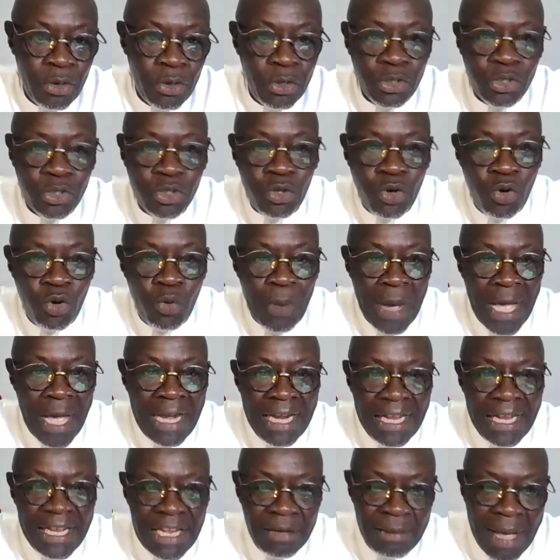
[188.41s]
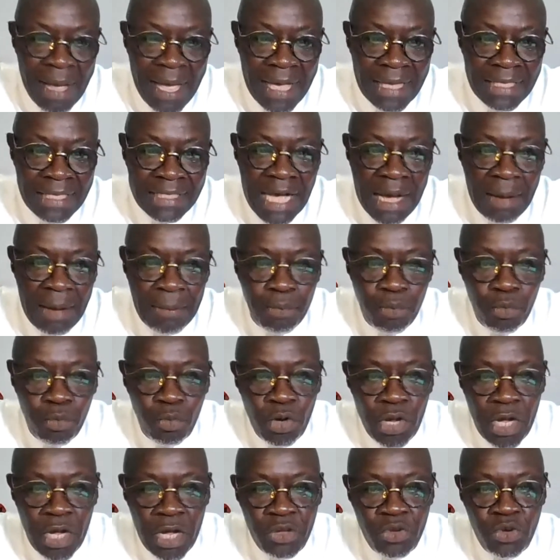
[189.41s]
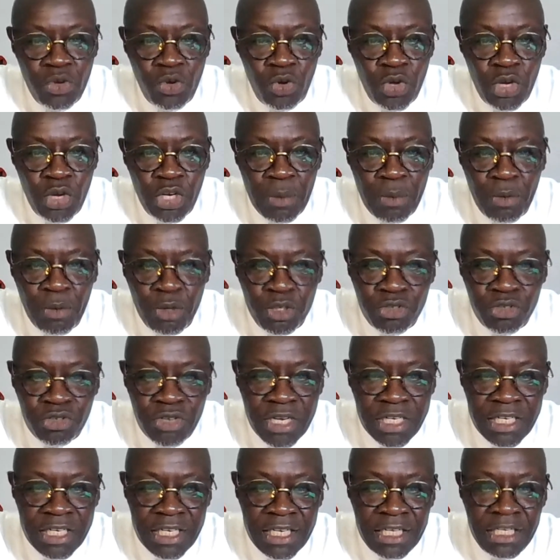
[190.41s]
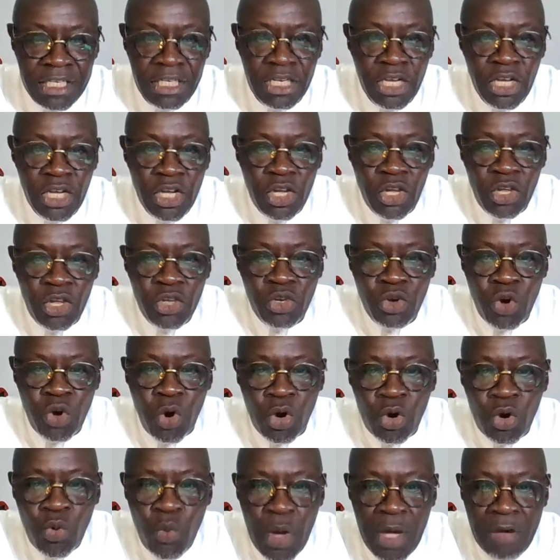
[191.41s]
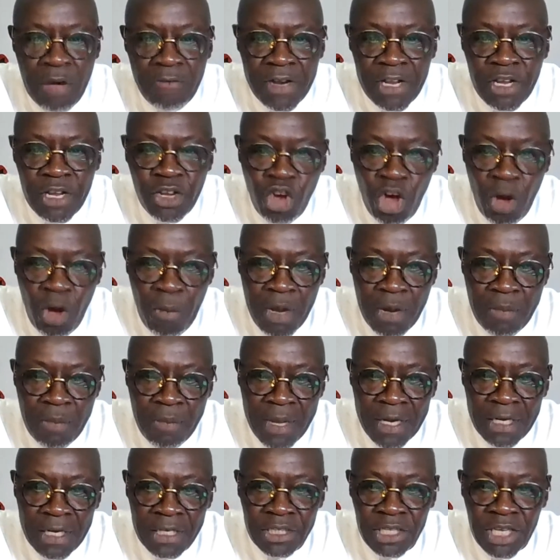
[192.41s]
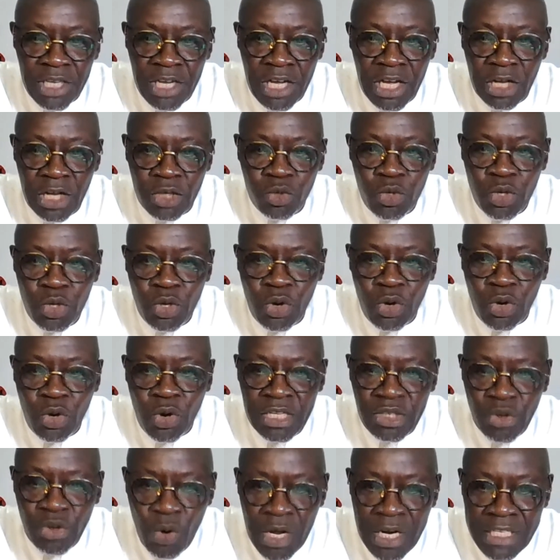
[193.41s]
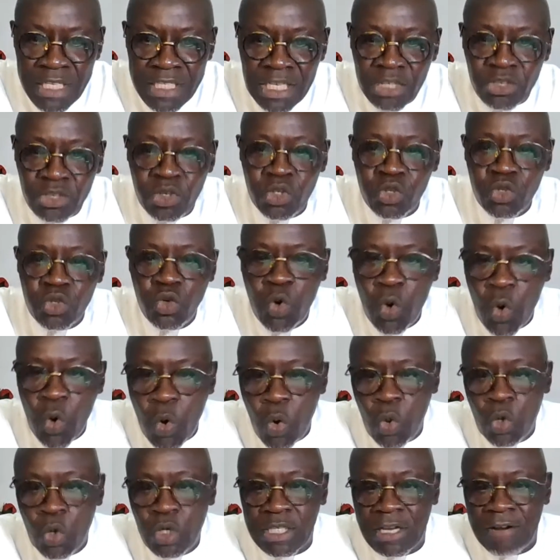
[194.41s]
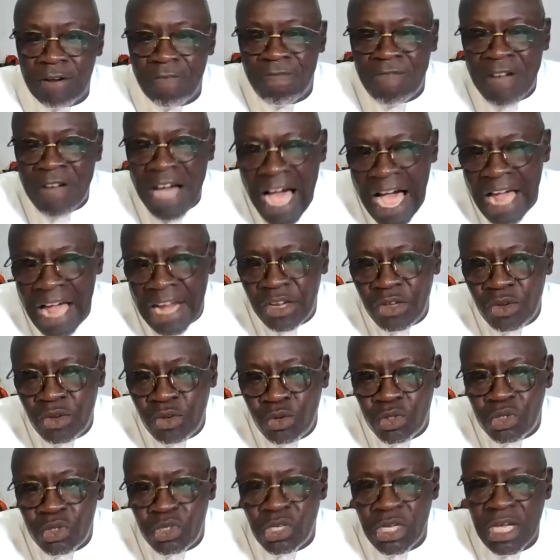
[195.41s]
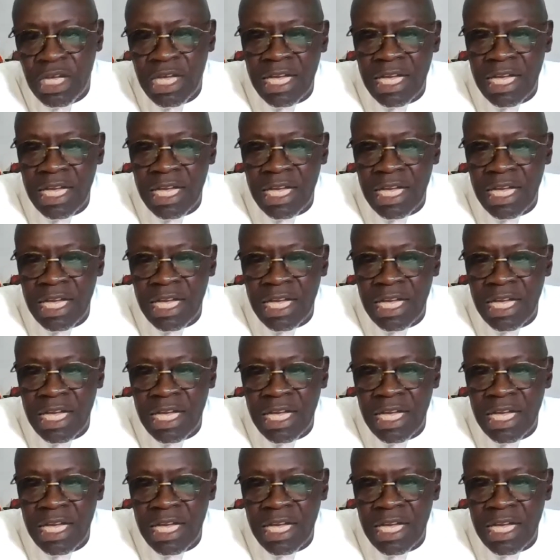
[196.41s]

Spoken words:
So by leading by example, you know, you're demonstrating, you know, unwavering commitment to the organization's goals and values,